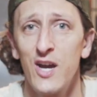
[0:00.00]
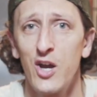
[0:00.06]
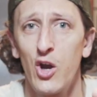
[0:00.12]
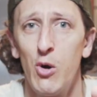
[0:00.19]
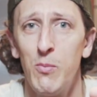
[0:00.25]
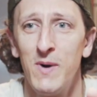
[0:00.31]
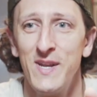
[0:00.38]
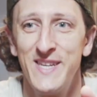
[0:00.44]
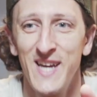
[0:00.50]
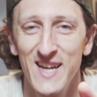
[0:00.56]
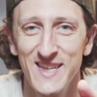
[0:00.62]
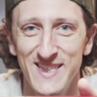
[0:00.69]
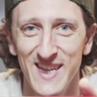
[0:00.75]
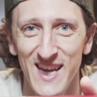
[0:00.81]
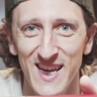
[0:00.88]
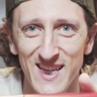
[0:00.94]

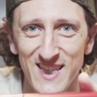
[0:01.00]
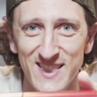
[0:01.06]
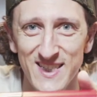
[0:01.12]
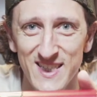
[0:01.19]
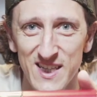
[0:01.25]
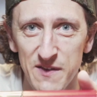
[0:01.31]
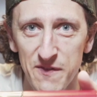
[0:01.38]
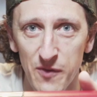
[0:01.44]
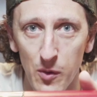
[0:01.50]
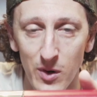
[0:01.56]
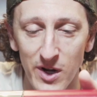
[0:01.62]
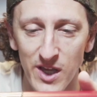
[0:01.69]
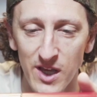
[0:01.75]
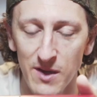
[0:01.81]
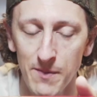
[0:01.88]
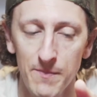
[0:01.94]
Comandante
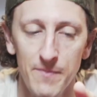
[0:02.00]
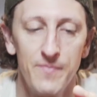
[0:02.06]
C40.